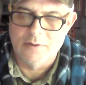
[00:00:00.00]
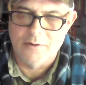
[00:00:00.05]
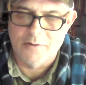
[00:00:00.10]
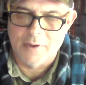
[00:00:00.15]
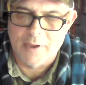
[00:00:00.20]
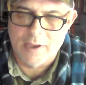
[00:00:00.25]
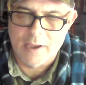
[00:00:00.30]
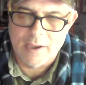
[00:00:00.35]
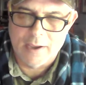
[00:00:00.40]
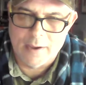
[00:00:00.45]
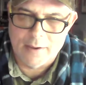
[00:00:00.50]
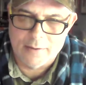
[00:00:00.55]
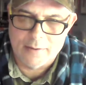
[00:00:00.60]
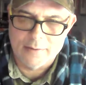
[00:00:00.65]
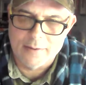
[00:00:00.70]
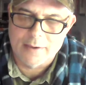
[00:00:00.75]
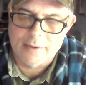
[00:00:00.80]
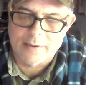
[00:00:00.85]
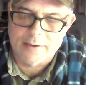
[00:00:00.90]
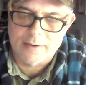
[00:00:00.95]
Oh yeah,
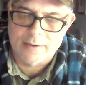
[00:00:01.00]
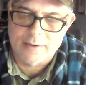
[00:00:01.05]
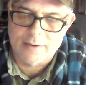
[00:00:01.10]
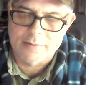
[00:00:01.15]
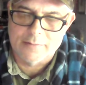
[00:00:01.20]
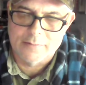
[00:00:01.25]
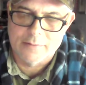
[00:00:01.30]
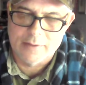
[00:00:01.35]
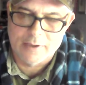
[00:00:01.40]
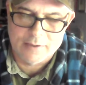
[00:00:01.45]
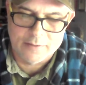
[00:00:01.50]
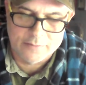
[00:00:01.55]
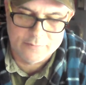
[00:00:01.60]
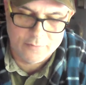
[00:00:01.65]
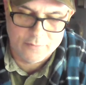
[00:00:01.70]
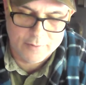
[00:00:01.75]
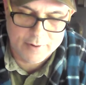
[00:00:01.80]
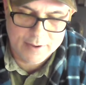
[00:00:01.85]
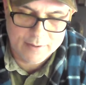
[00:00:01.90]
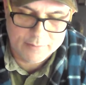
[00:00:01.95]
I can
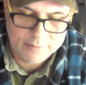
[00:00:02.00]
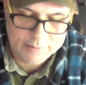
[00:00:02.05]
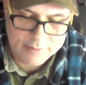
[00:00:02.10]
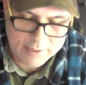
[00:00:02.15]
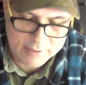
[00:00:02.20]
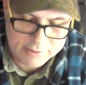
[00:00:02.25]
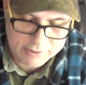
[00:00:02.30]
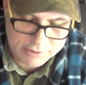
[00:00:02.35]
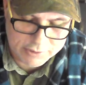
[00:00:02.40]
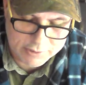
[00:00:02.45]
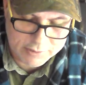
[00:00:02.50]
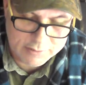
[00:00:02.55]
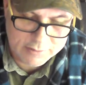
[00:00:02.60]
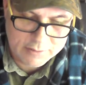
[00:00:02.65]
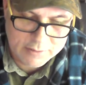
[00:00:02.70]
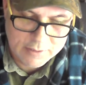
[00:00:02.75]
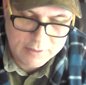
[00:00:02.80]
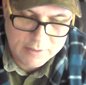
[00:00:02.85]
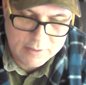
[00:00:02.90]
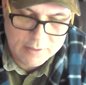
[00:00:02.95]
throw down with that shit.
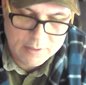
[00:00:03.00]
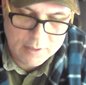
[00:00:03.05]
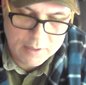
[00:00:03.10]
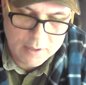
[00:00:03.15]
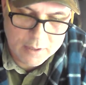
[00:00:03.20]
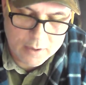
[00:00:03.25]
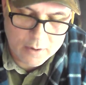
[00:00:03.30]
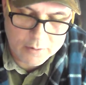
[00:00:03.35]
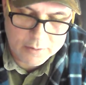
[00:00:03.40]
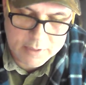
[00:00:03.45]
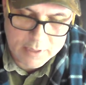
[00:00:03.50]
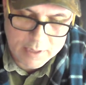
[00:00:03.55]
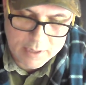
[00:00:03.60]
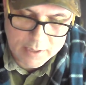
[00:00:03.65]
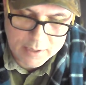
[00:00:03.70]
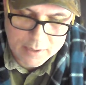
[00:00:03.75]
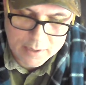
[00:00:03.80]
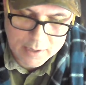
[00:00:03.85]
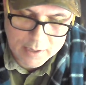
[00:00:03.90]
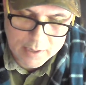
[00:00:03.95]

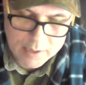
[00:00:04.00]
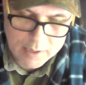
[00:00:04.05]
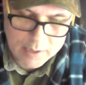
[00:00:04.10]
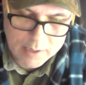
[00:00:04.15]
Okay,